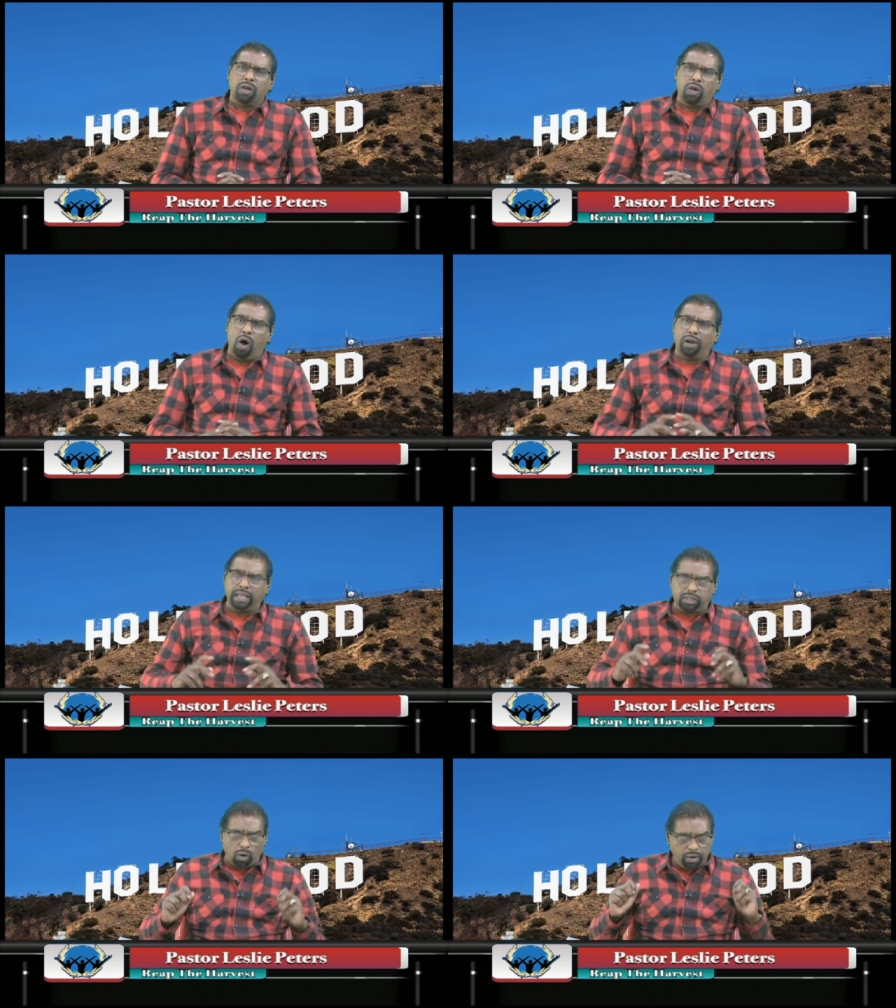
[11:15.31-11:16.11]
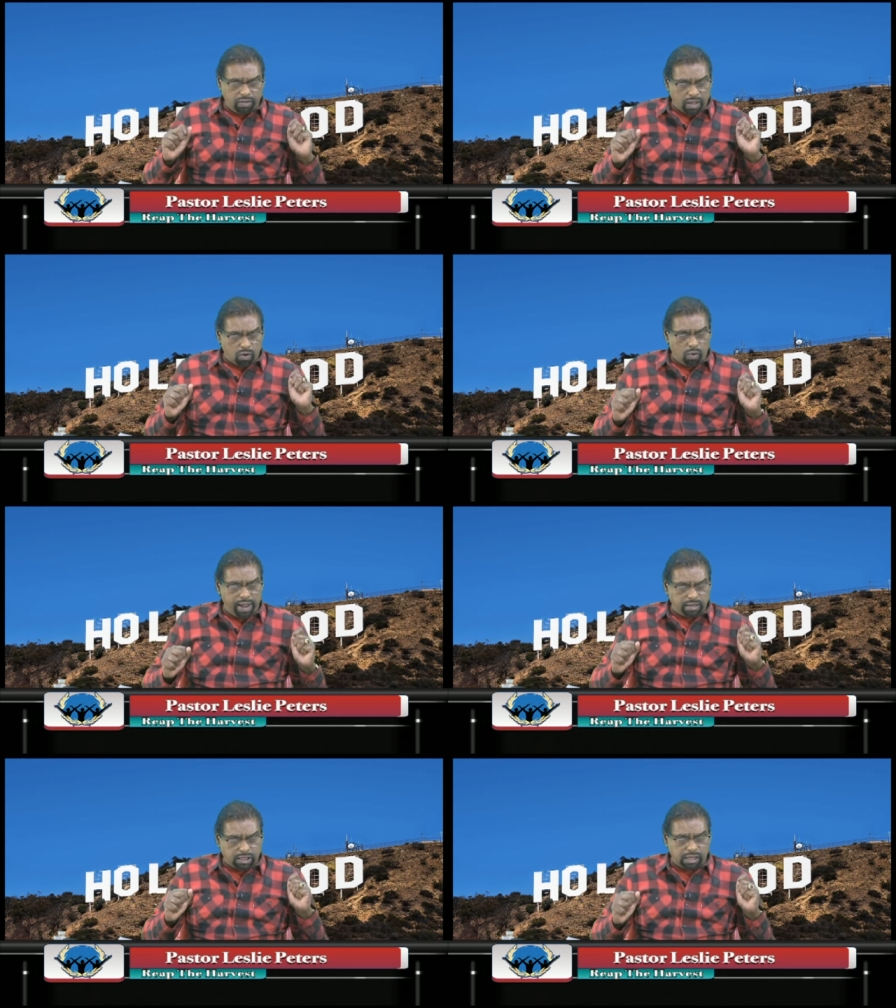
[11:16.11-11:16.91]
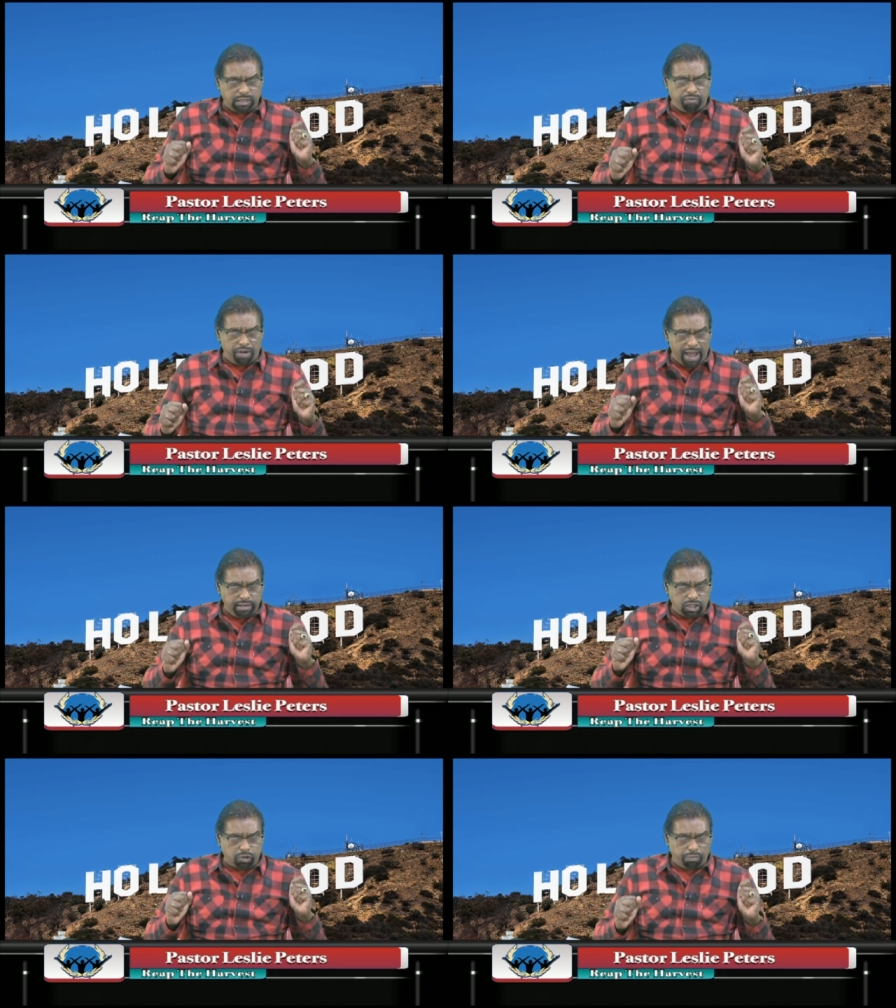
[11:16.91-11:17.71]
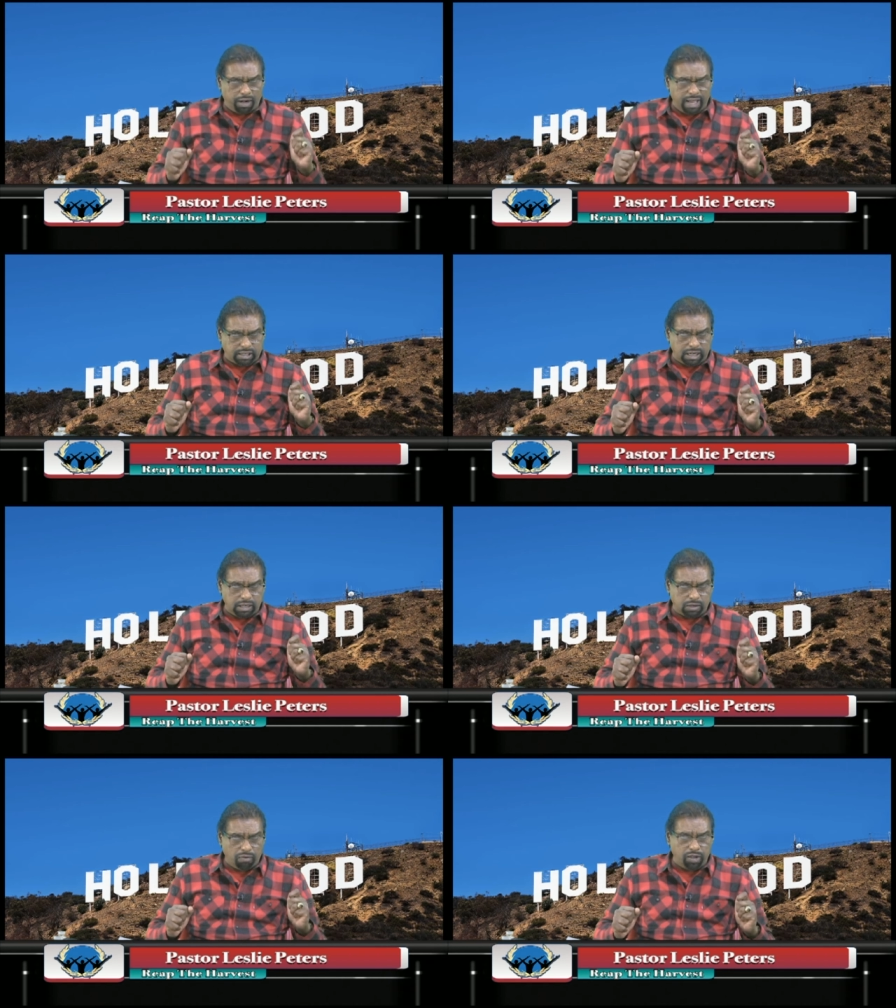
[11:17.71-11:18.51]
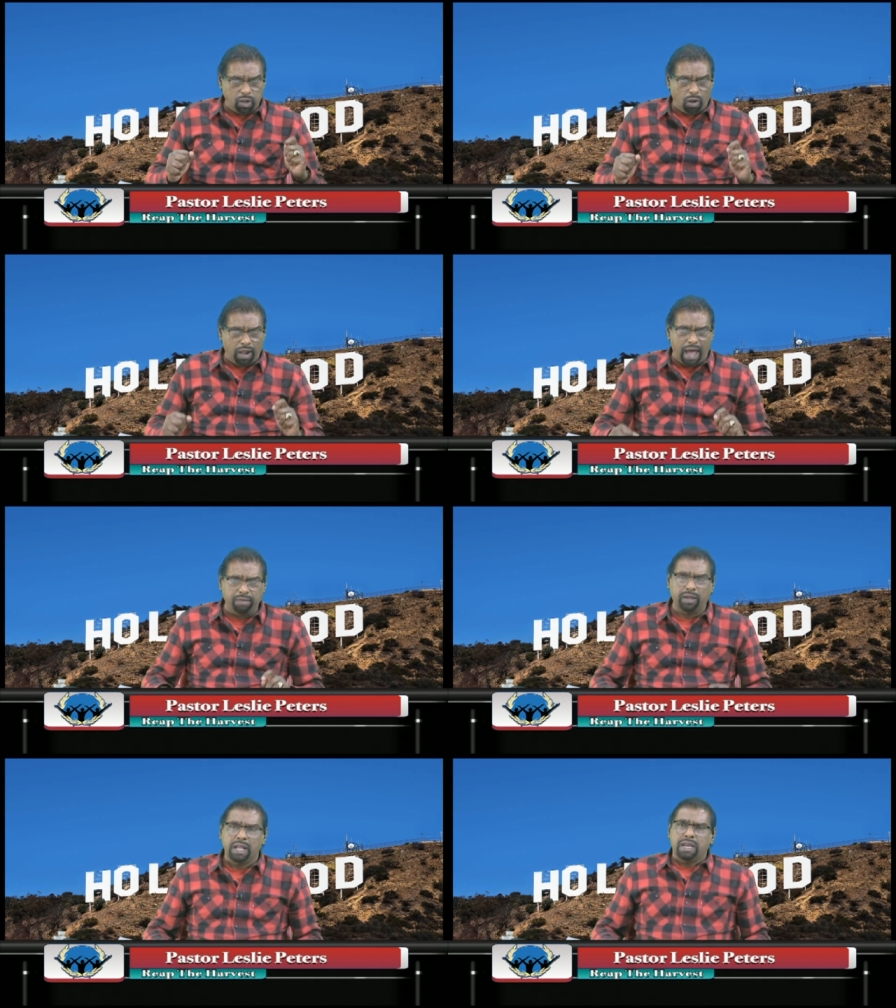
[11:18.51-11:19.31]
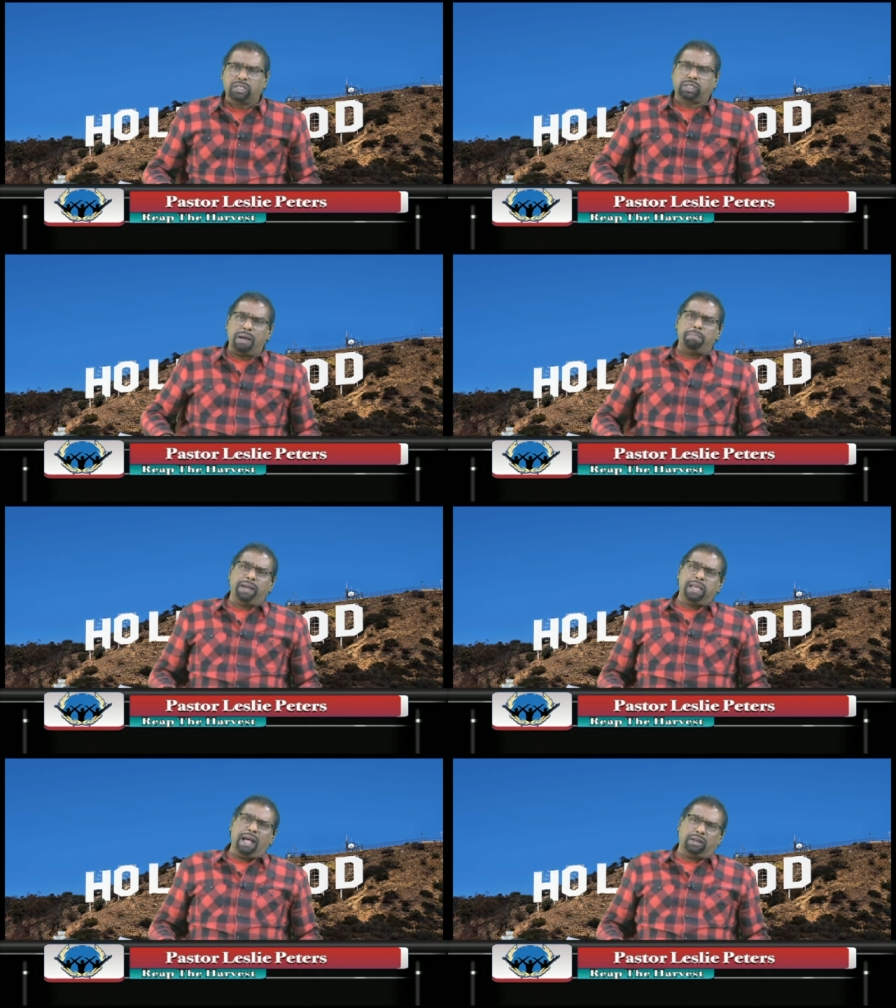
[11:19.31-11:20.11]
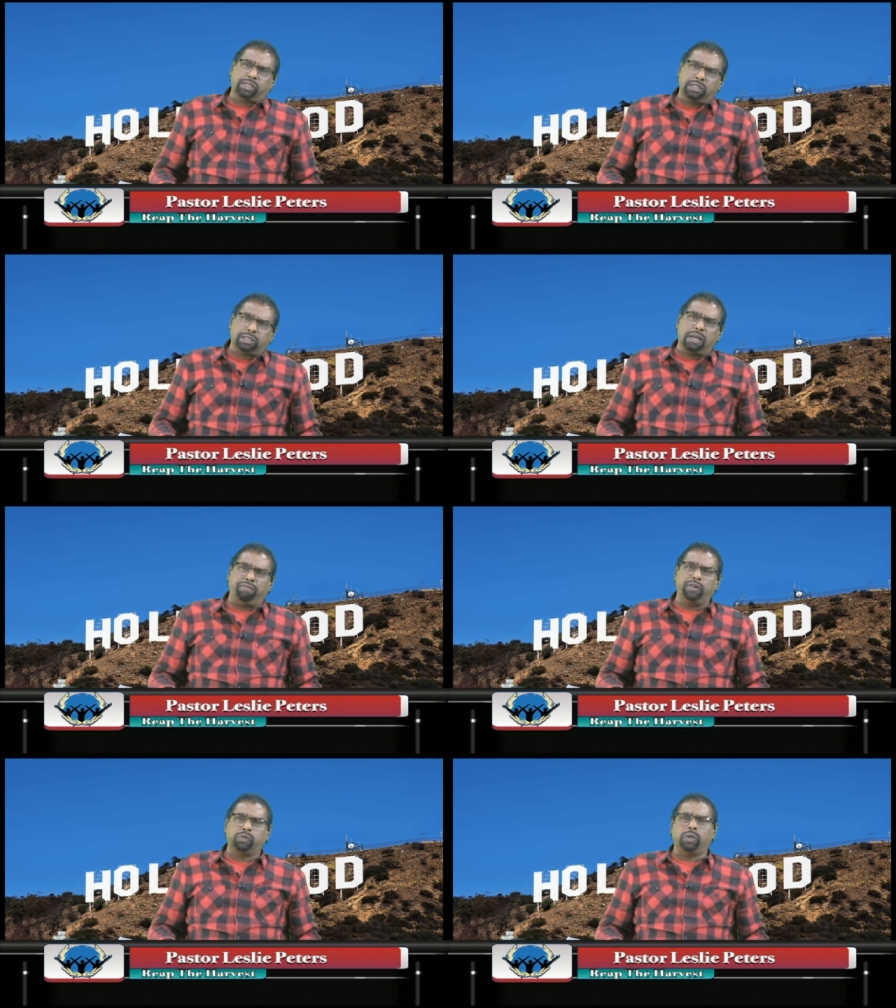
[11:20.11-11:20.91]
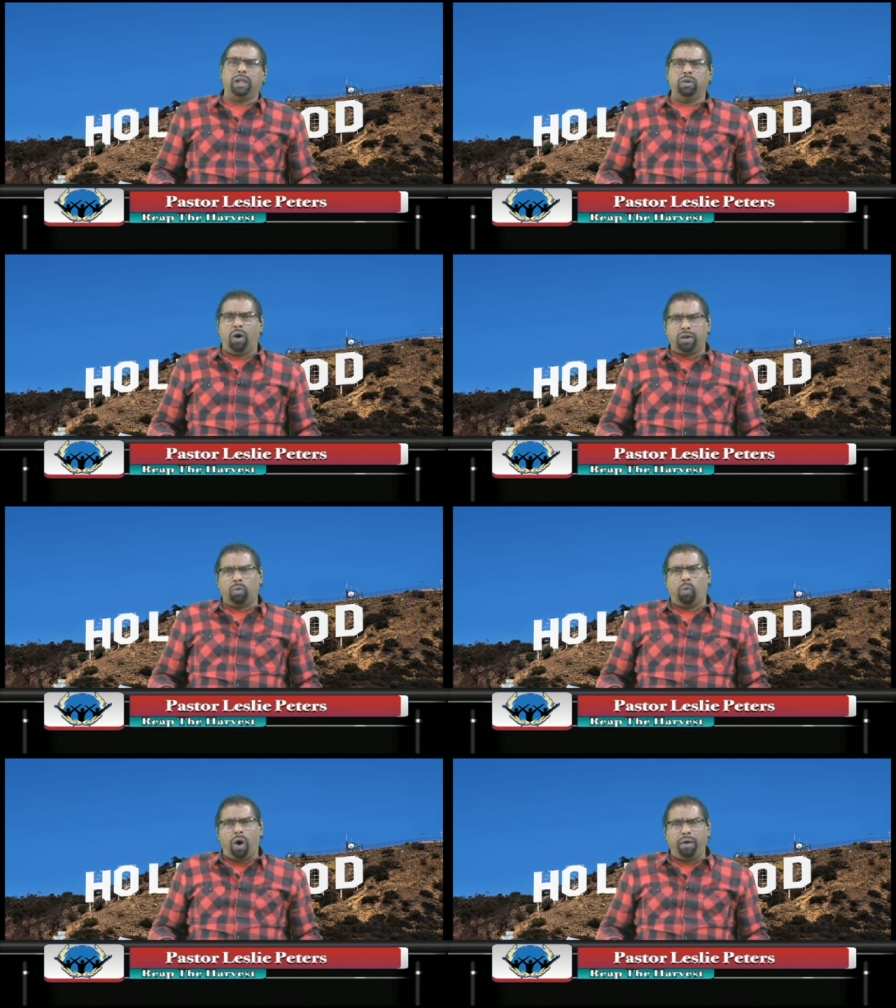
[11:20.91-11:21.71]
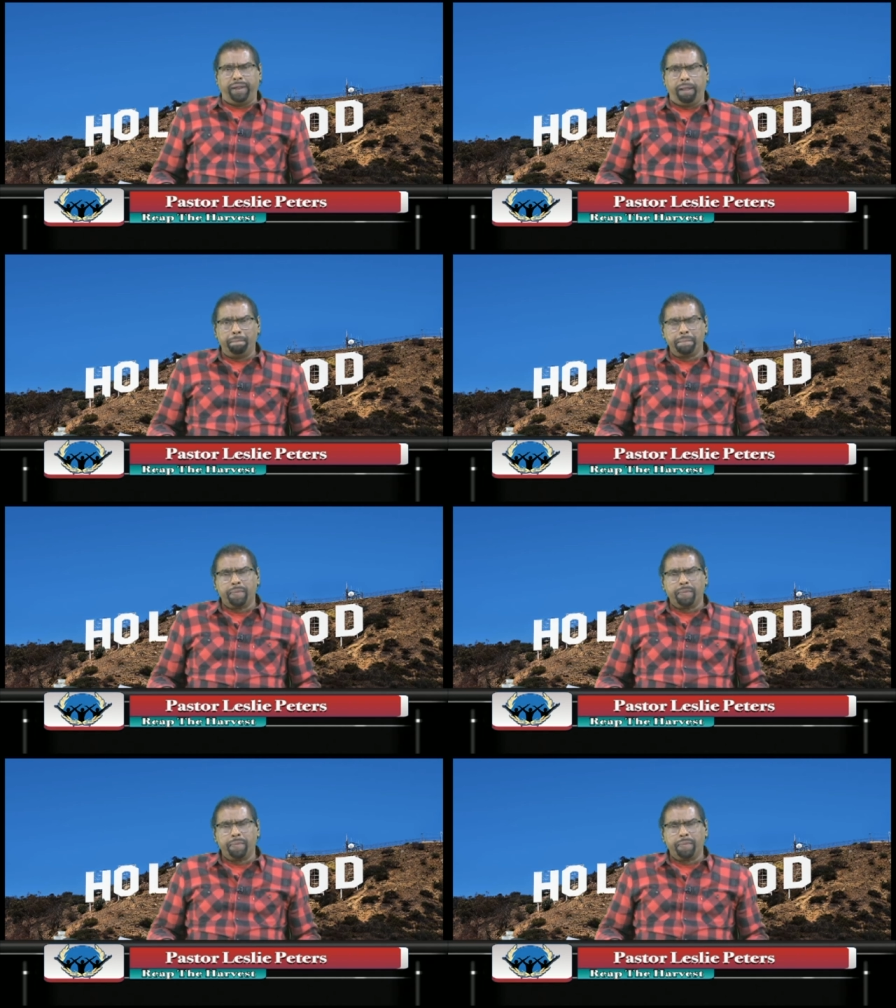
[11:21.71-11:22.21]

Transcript: God has only the greatest and the finest blessings over your life. Somebody else that suffers with a lot of worry.